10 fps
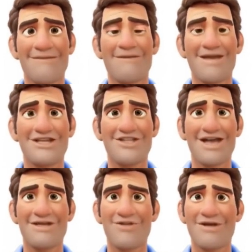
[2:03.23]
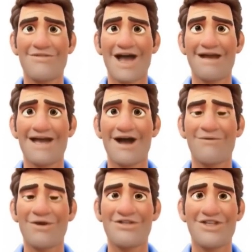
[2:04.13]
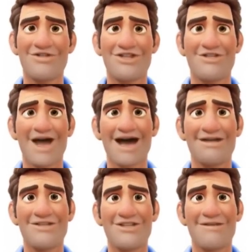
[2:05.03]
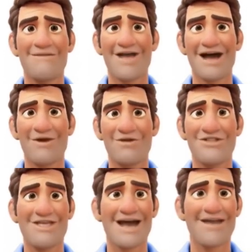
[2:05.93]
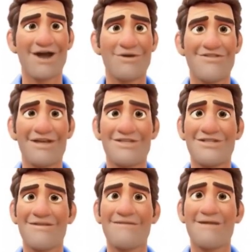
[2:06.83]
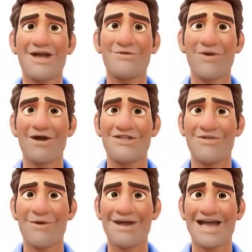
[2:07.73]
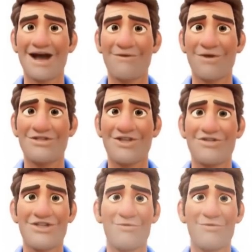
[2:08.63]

This can include land animals such as lions, tigers, and elephants, as well as marine animals such as